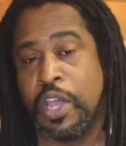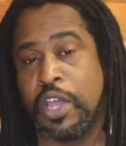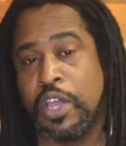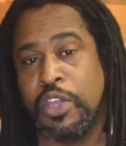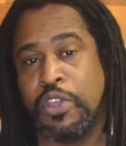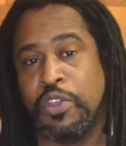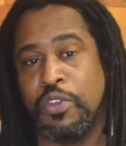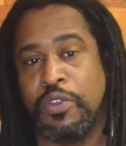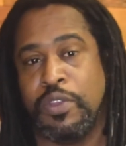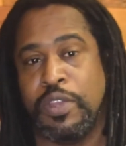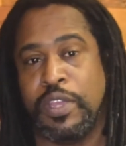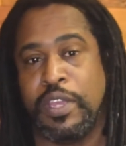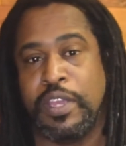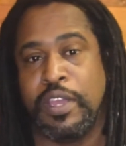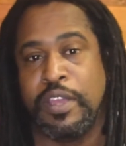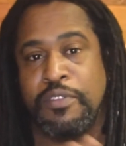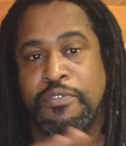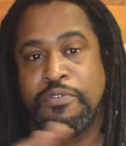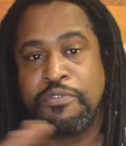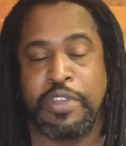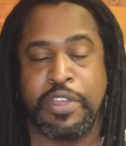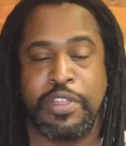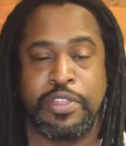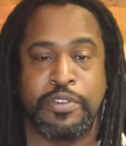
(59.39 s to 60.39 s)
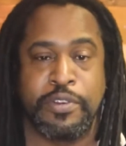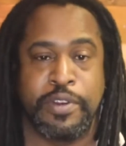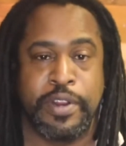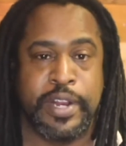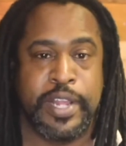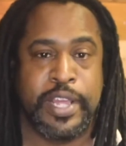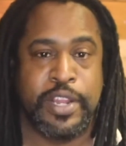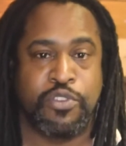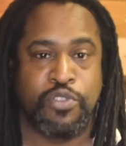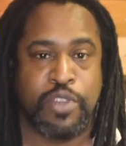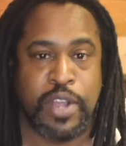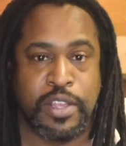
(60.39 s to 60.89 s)
You can get free 30-day
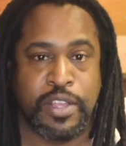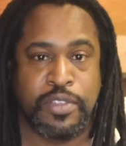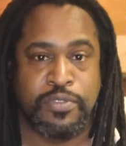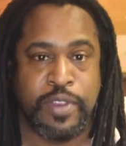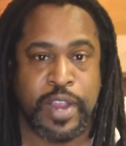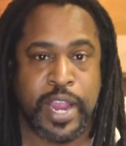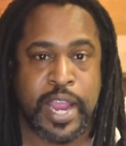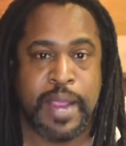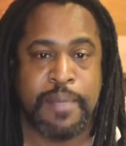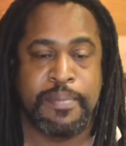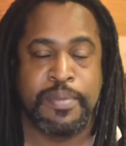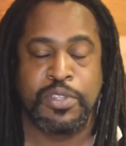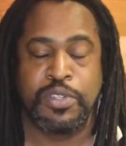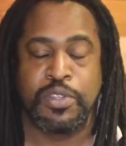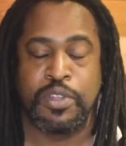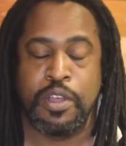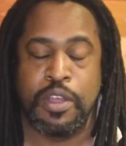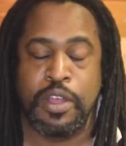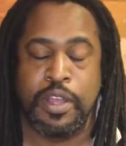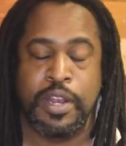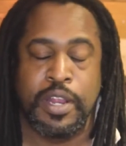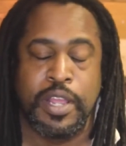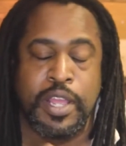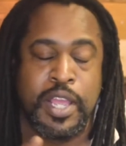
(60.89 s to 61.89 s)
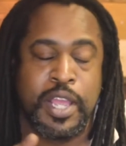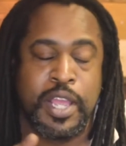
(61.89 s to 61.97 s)
trials for Amazon